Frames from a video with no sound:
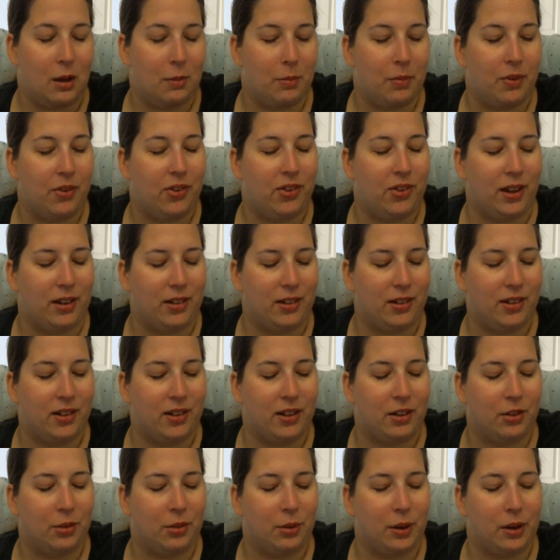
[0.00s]
This scent
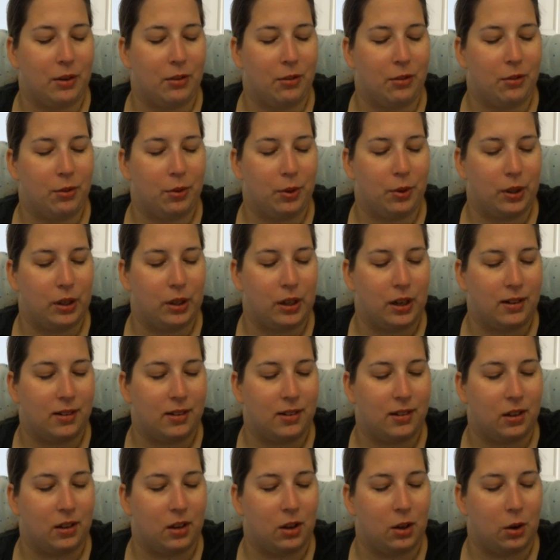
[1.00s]
sticks around for a
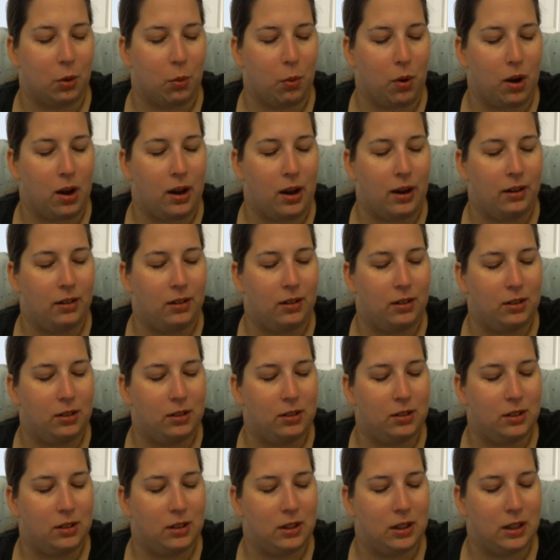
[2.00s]
nice long while.
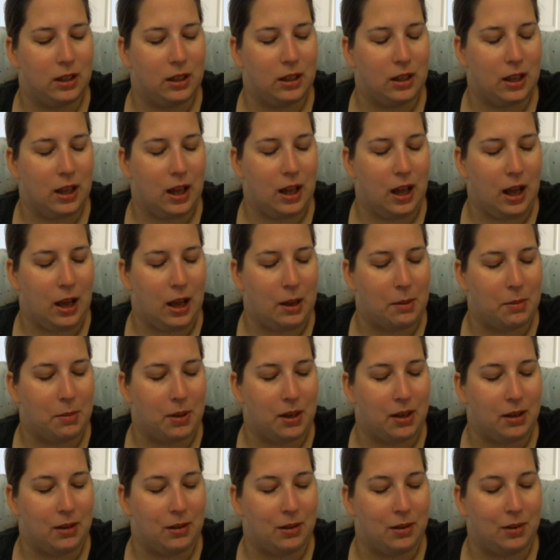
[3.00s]
I
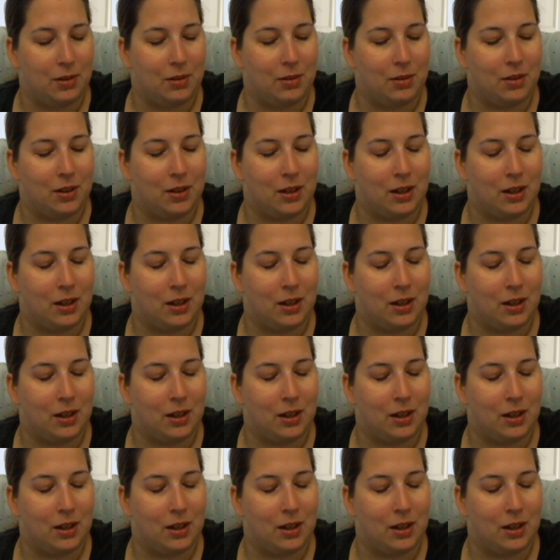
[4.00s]
mean,